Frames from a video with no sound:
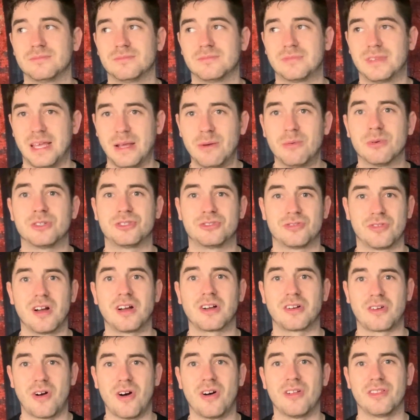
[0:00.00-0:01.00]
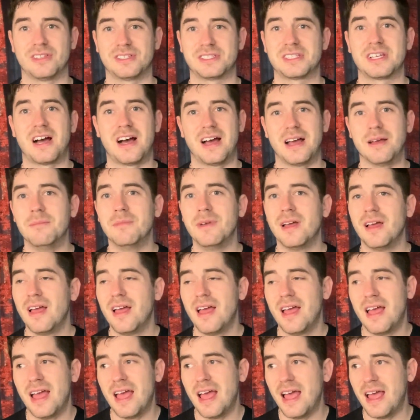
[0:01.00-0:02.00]
they were drunk all the time,
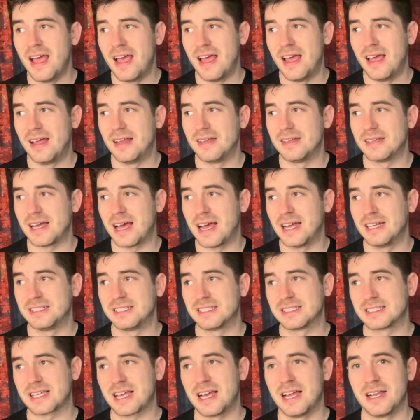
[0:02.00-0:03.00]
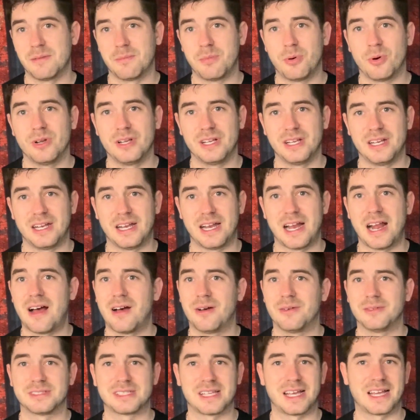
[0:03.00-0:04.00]
and I just kind of pointed it
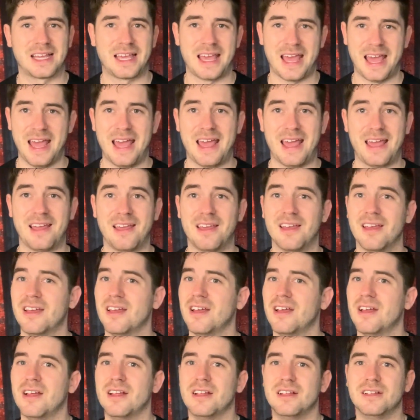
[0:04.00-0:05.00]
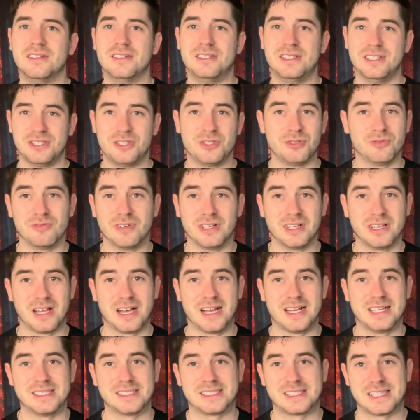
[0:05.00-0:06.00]
out. I was like, "Hey, did you
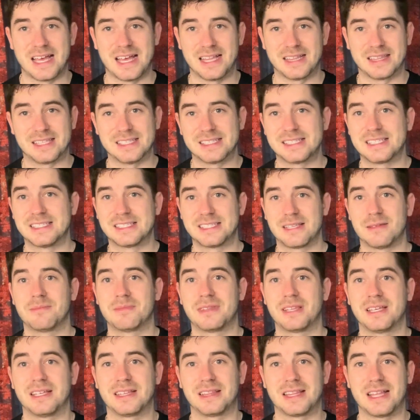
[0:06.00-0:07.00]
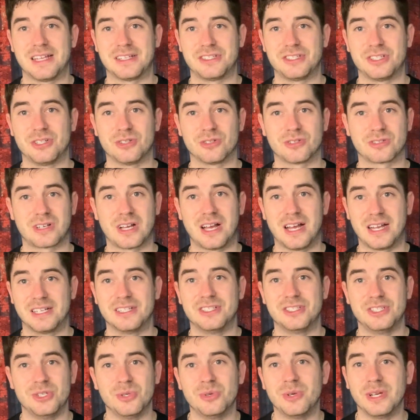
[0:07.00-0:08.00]
realize that this is something that you're kind
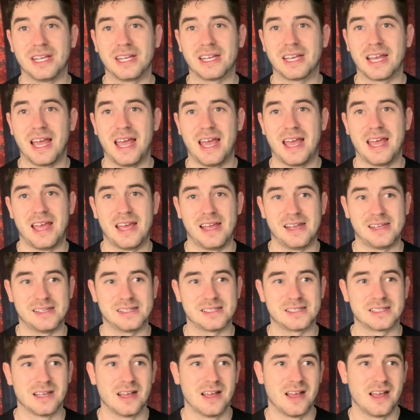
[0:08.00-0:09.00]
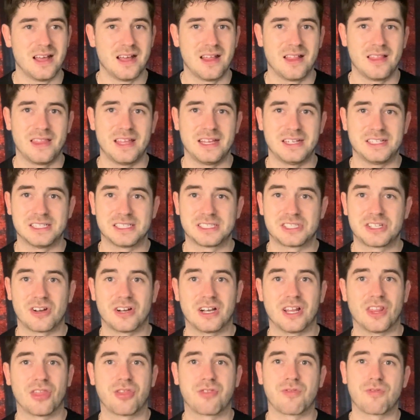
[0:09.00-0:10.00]
of doing?" And they just
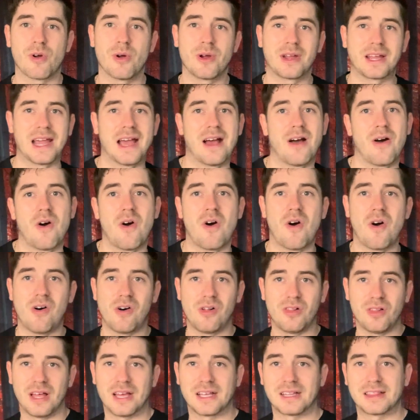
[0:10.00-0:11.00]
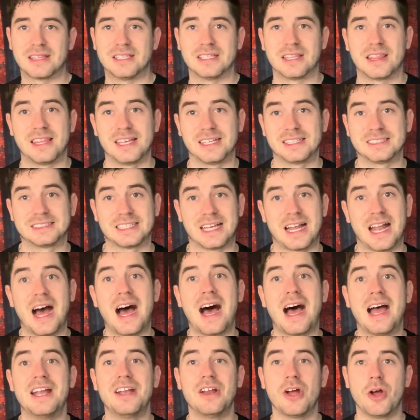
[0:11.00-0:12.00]
started throwing out all the things that
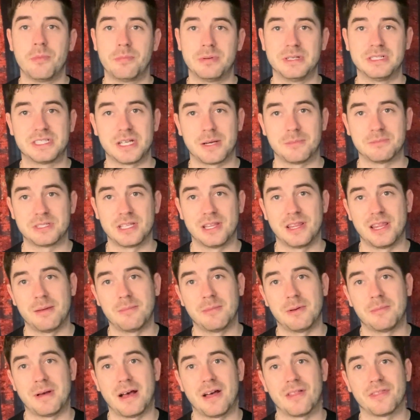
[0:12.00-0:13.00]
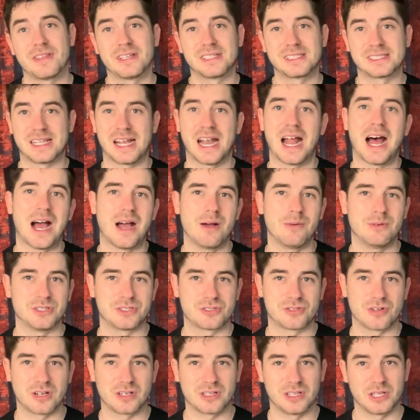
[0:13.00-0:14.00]
I'd opened up to them about, things that I was
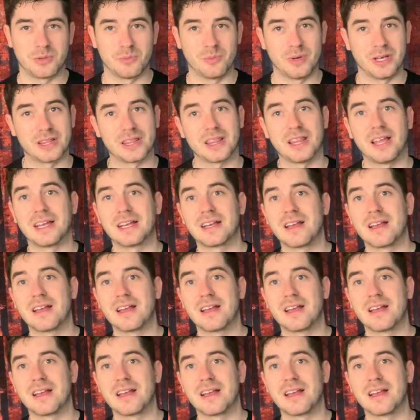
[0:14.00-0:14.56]
struggling with.